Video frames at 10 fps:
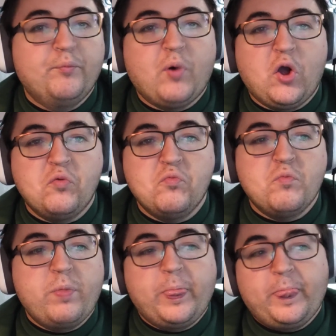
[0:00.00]
But
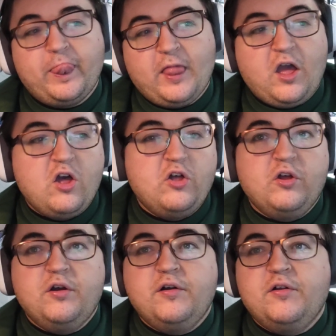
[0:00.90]

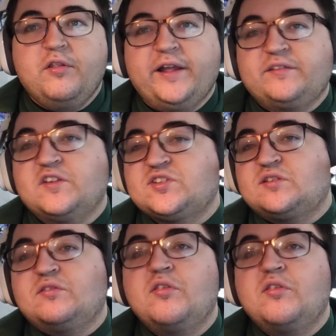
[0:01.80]
like the